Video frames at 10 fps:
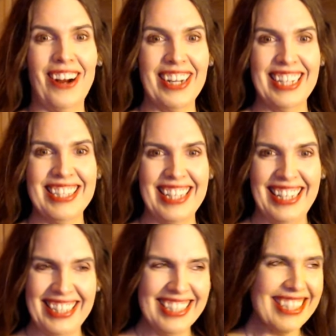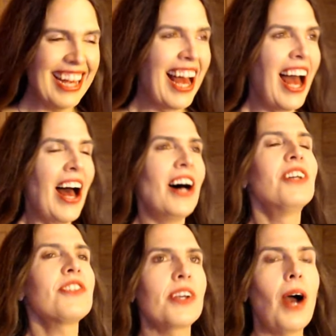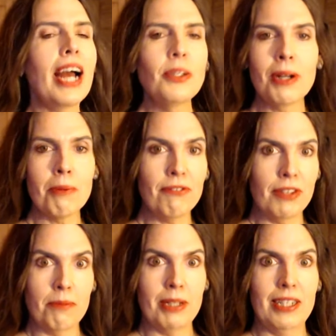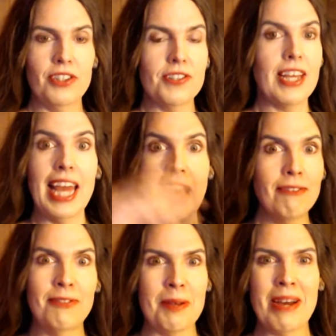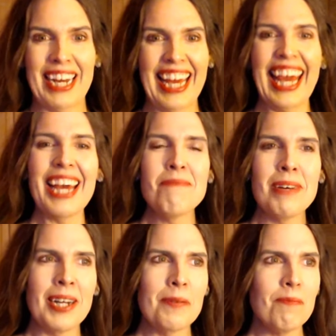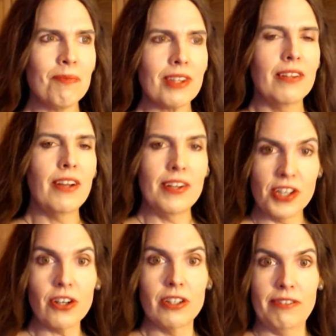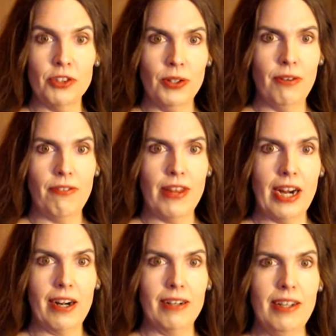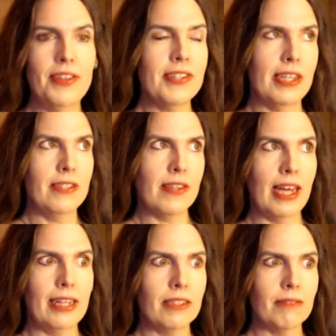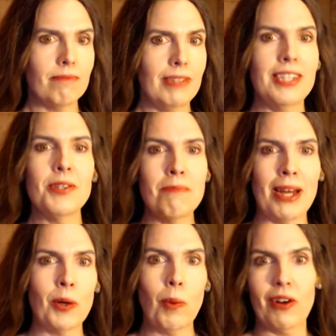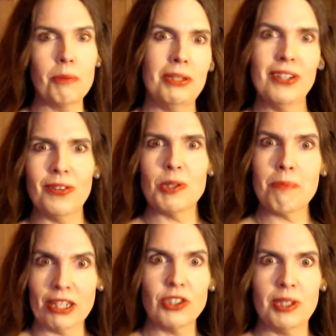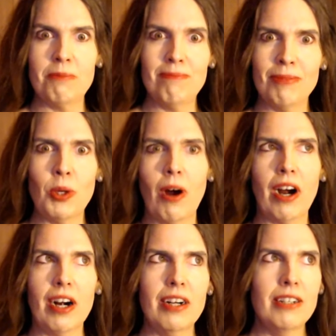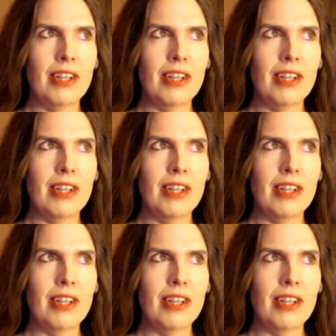audience is. So I don't want to be flippant and just say everybody, but um, there is a kernel of truth there in the sense that it doesn't matter where on the political spectrum you are,